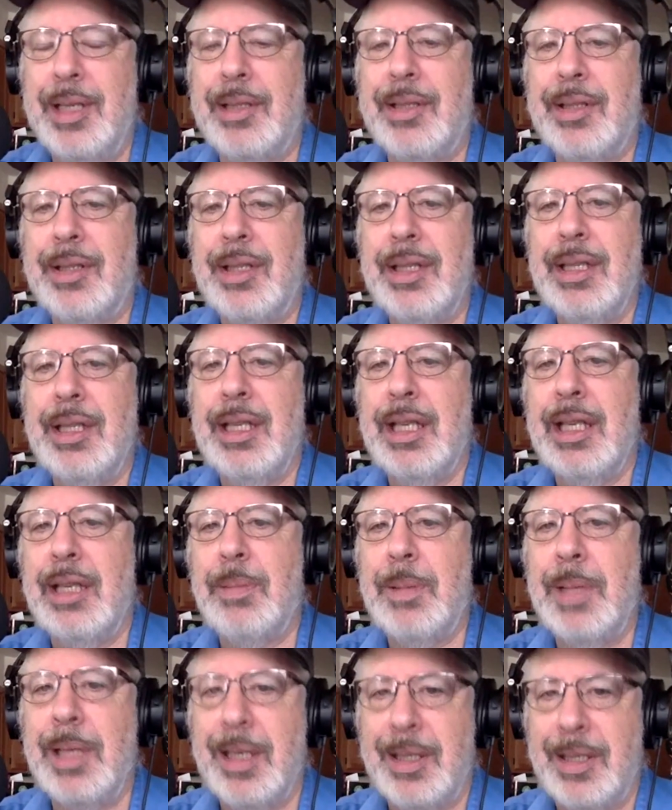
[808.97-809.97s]
It's
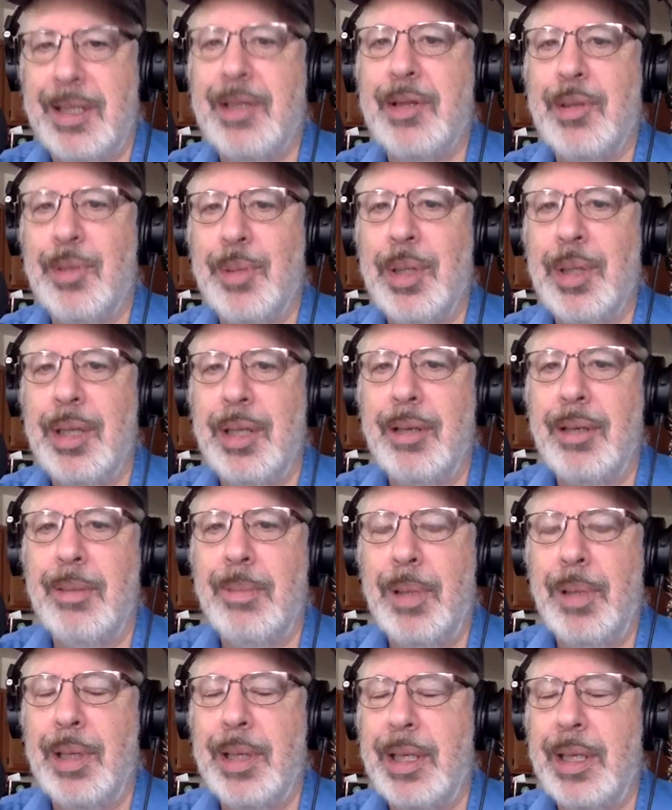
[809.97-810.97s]
it's because it's a really
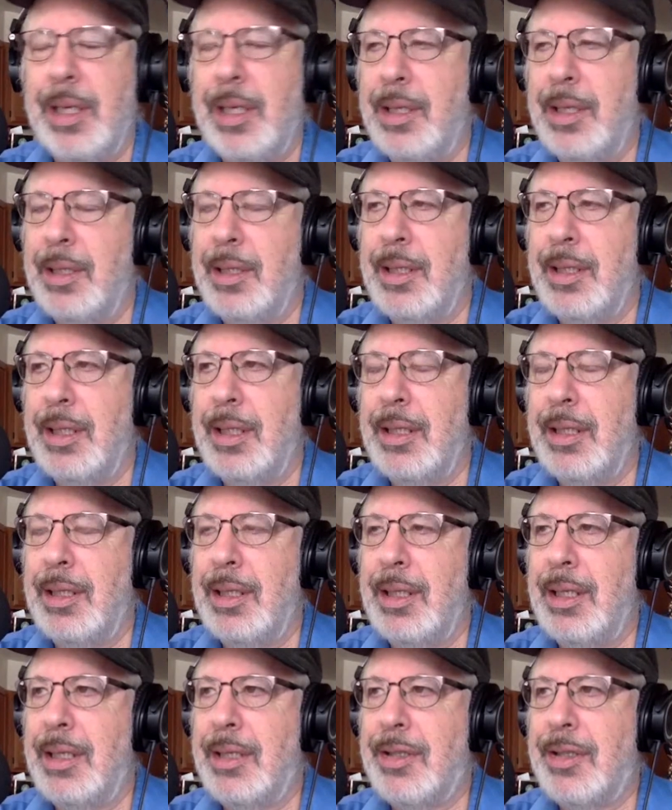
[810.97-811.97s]
good book, and it,
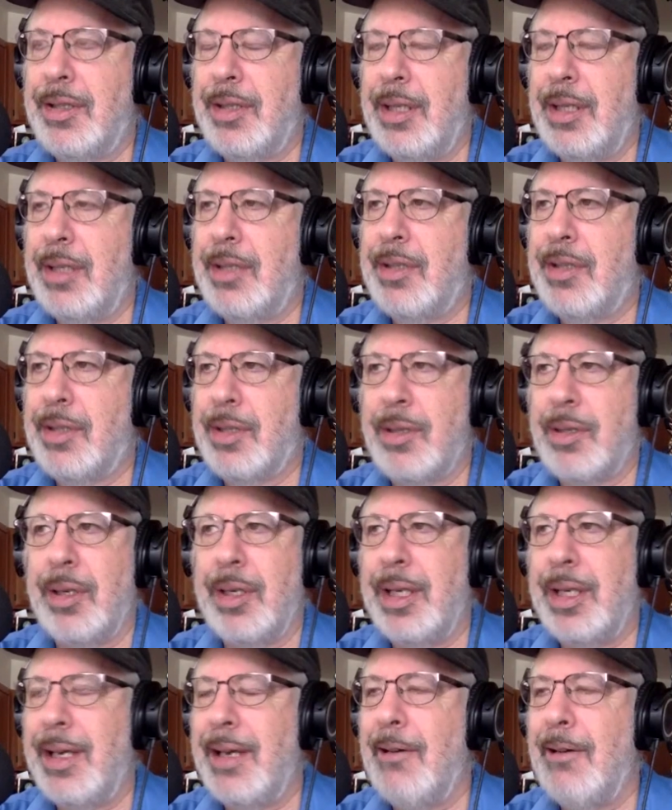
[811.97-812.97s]
it's it's
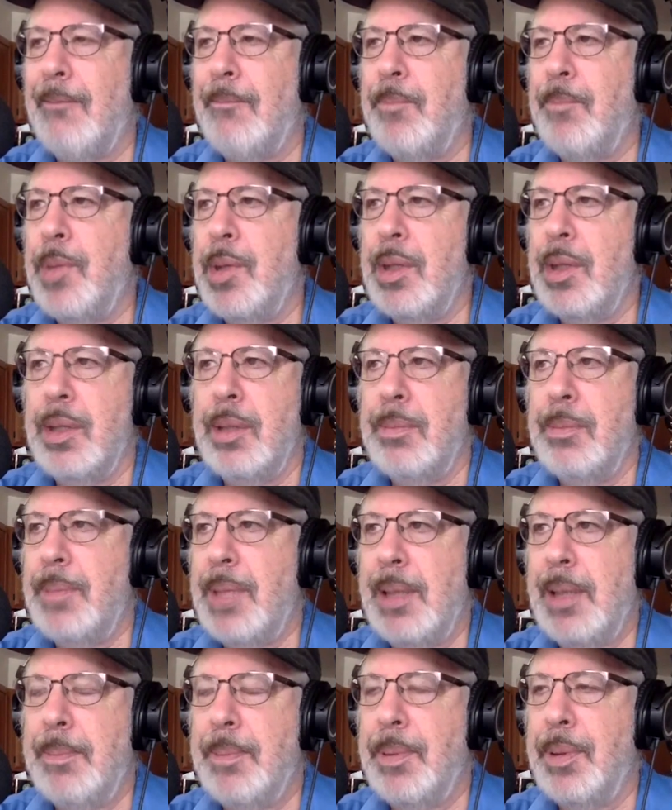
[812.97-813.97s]
going to help
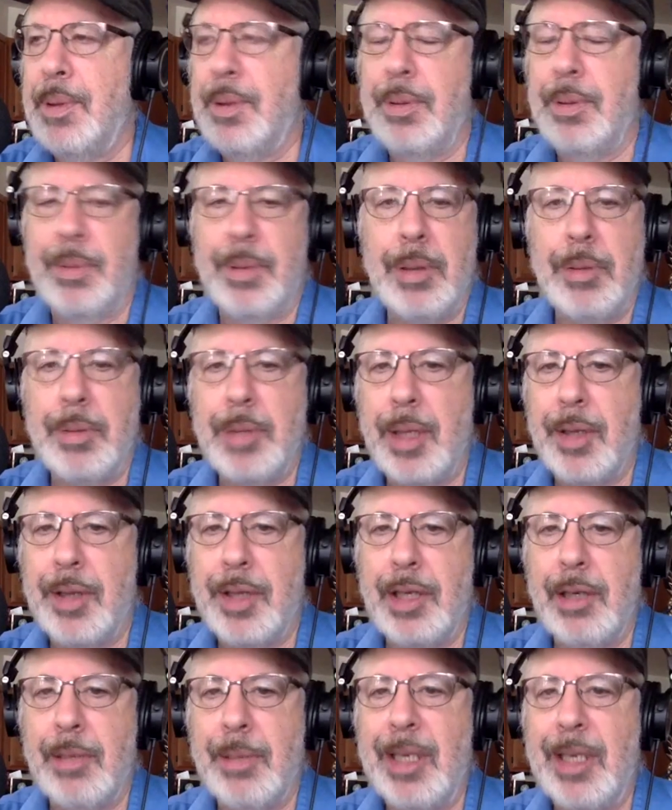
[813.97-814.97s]
people who know
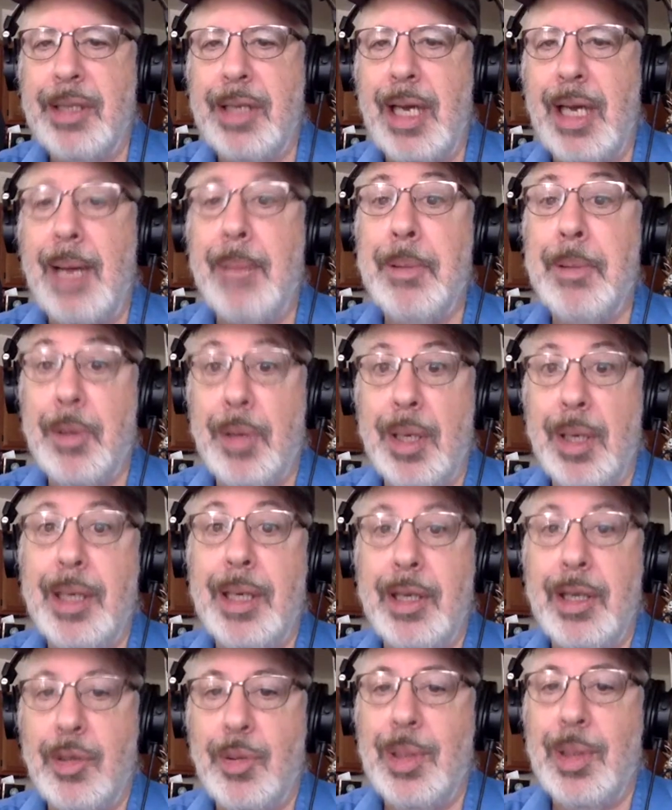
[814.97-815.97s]
nothing about
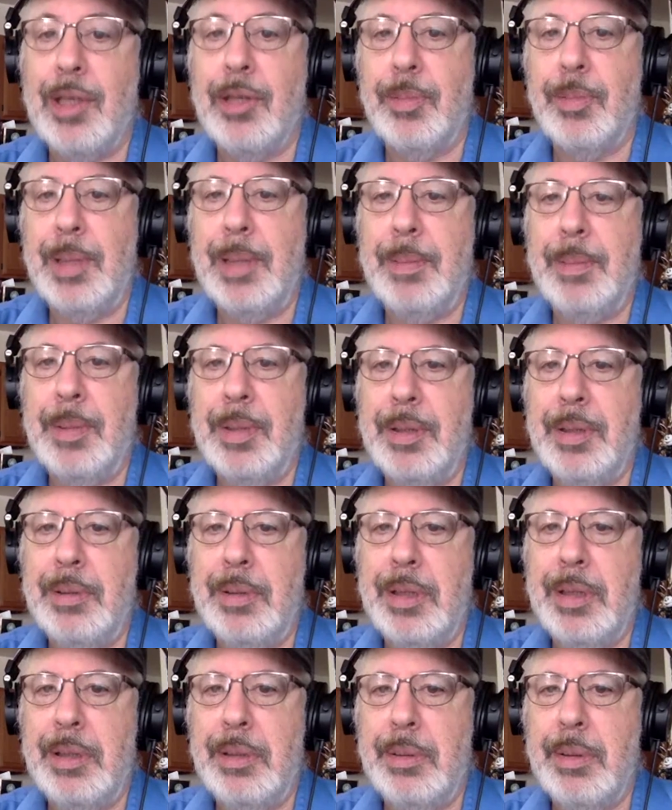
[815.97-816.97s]
copywriting as well as people
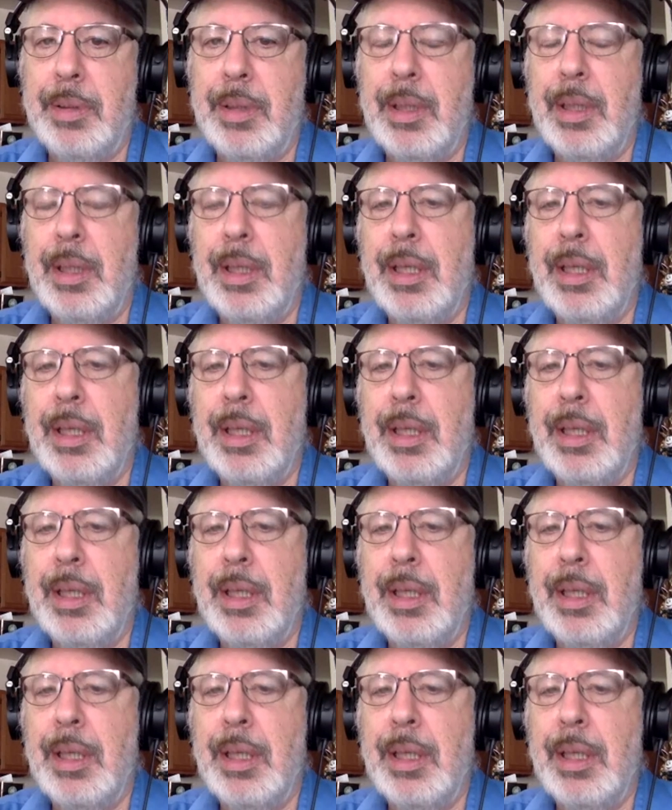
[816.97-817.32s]
who do.